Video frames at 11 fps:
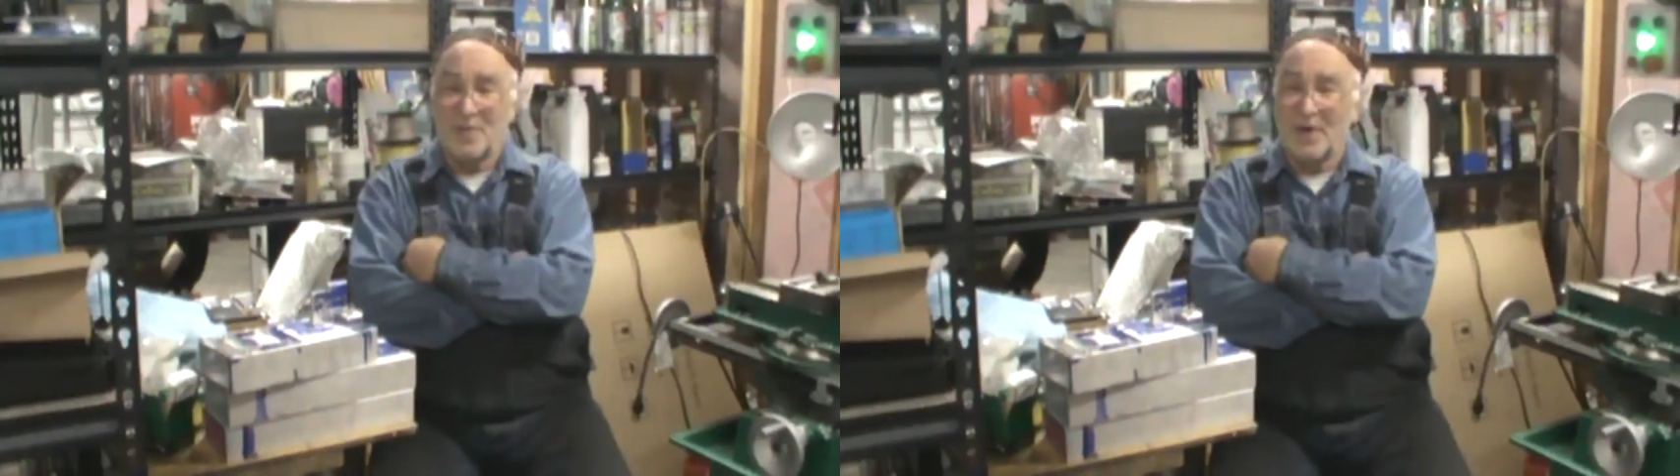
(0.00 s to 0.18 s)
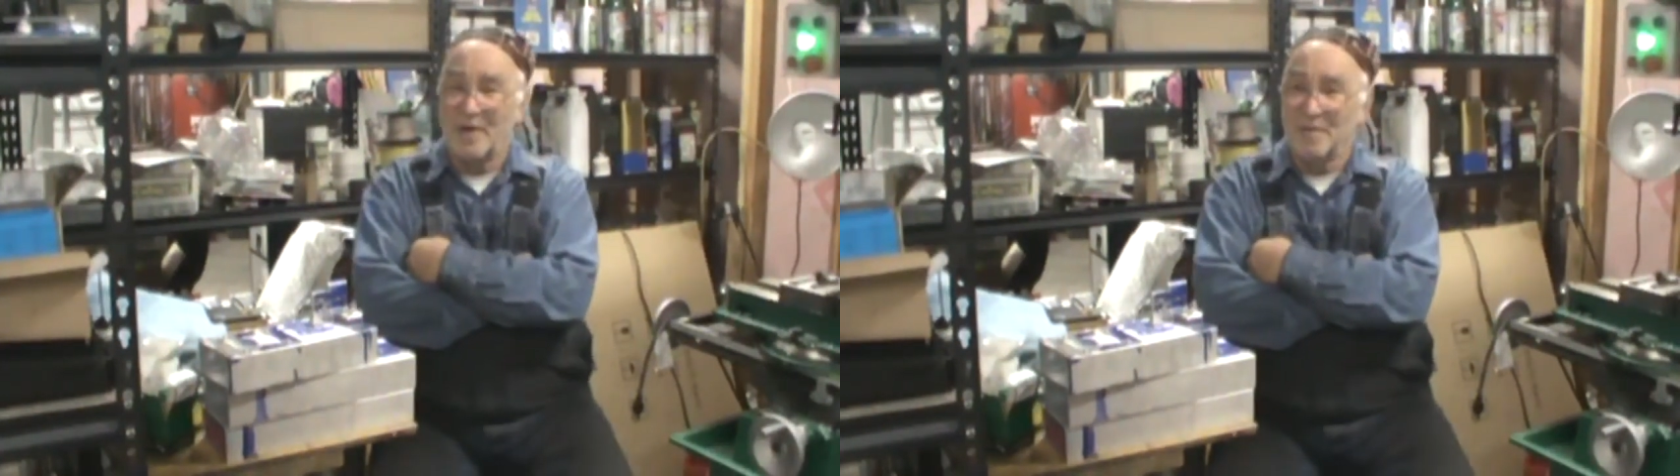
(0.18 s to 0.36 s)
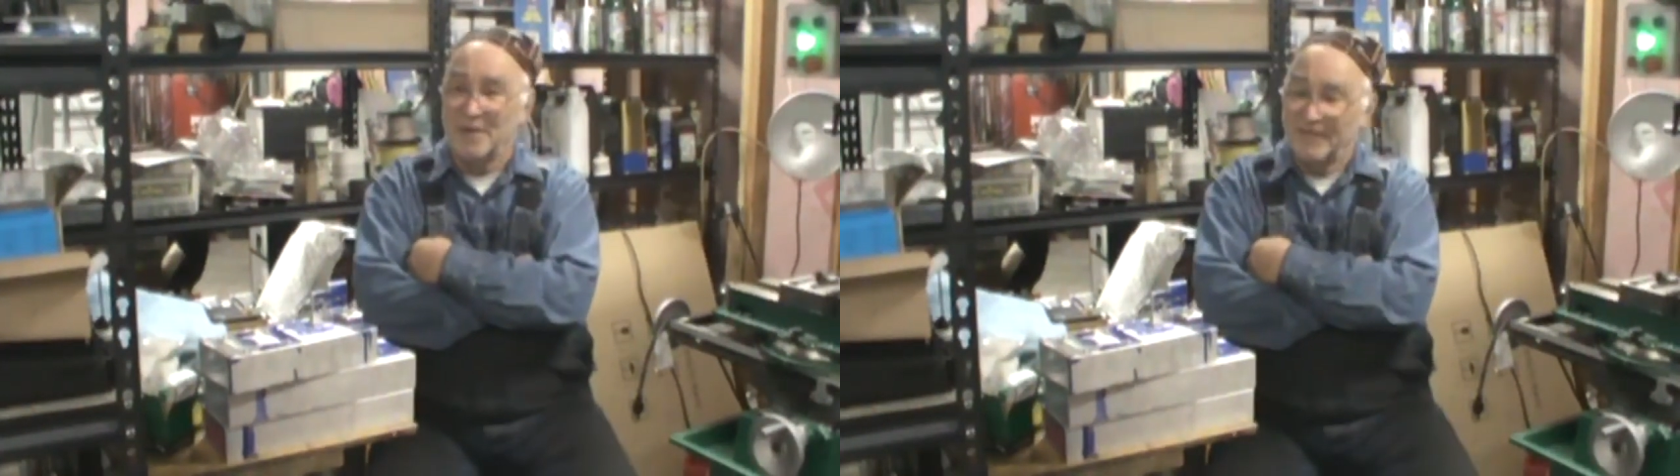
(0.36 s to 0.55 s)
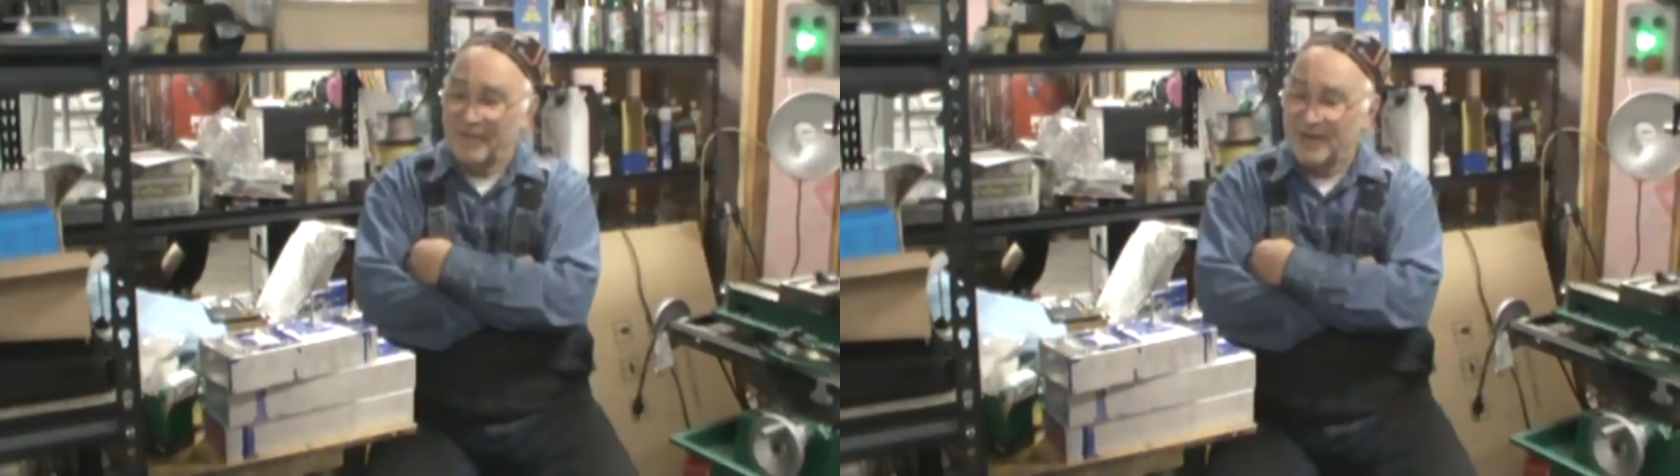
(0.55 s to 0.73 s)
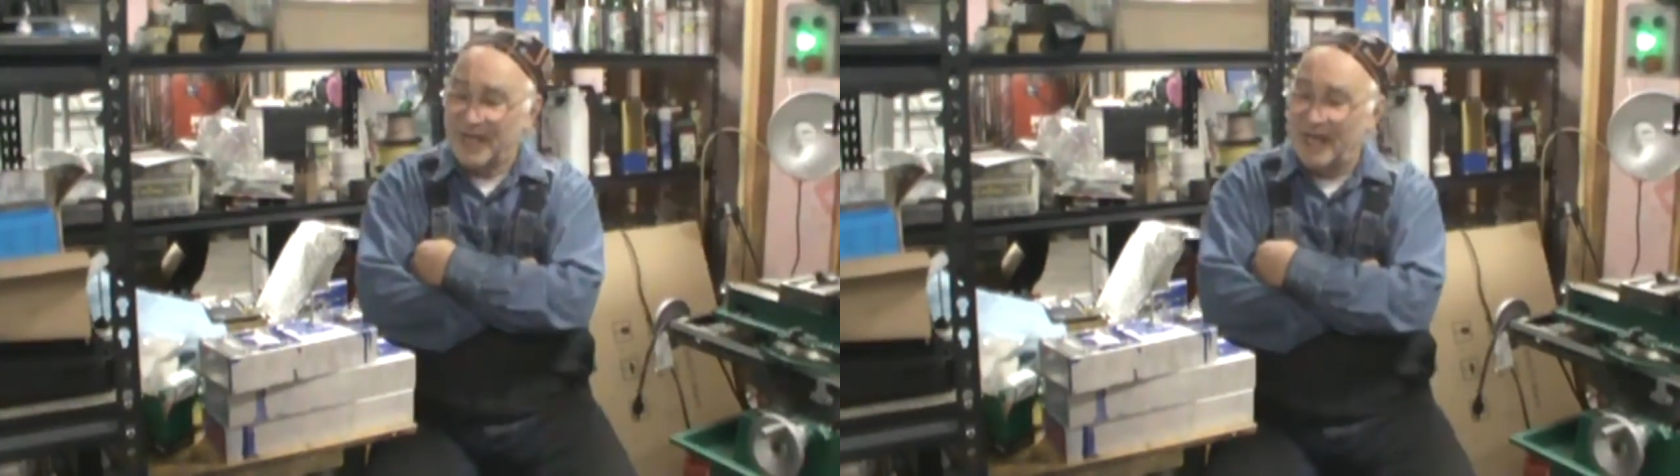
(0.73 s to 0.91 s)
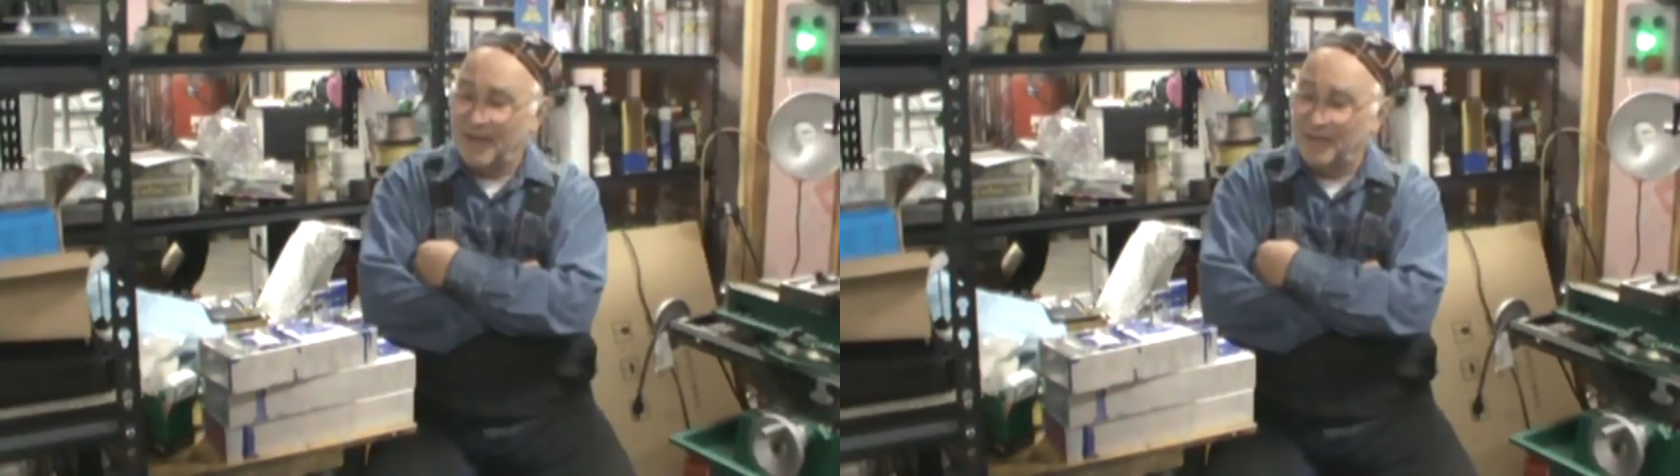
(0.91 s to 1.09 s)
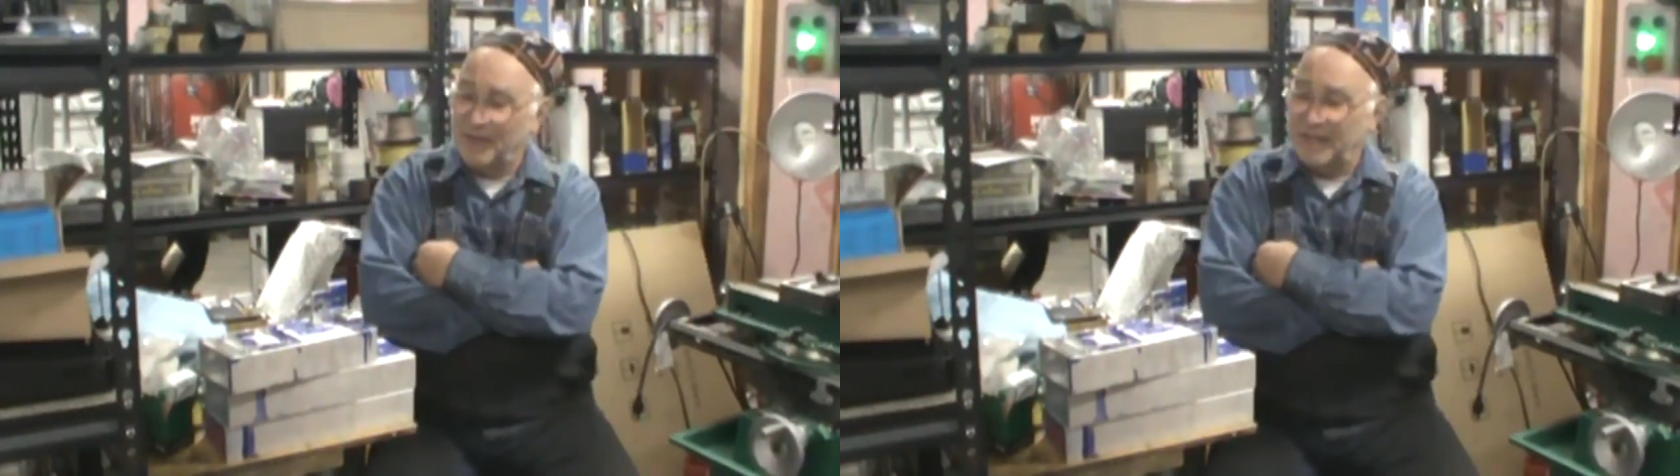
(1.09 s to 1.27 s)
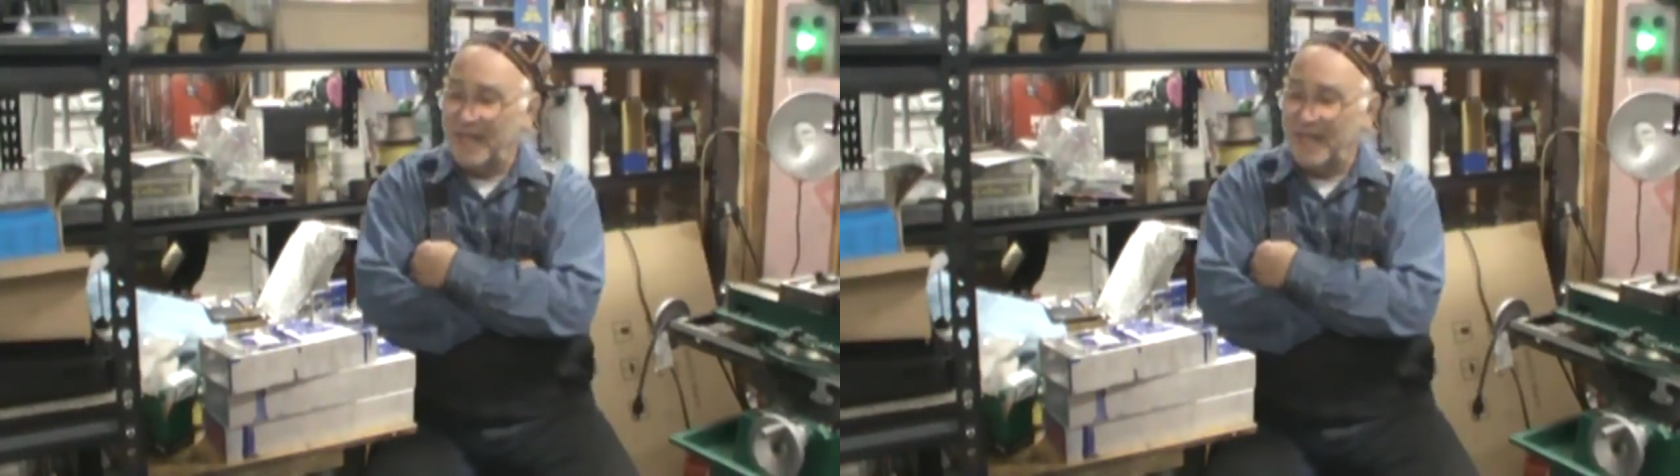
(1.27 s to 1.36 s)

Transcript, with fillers: probably for that but